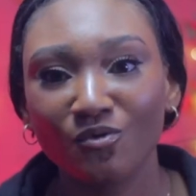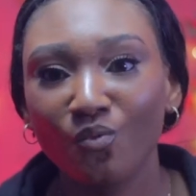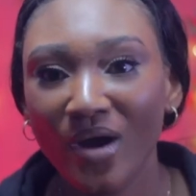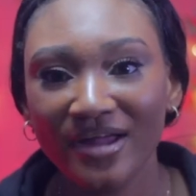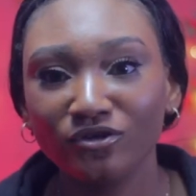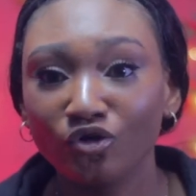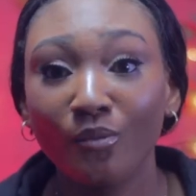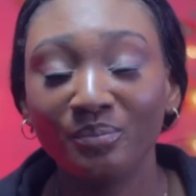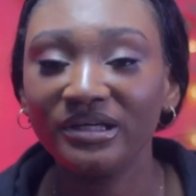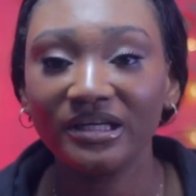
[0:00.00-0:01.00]
when
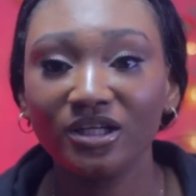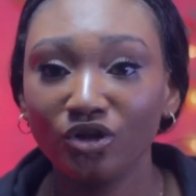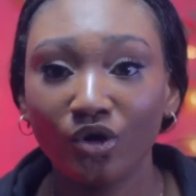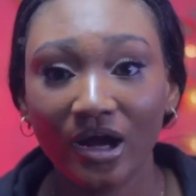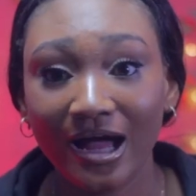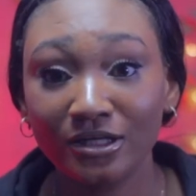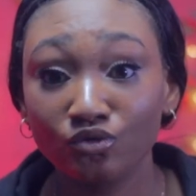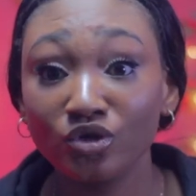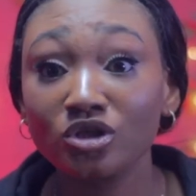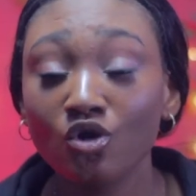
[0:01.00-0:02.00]
you're beginning your
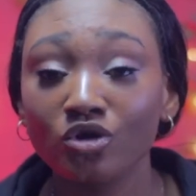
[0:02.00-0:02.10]
candle. It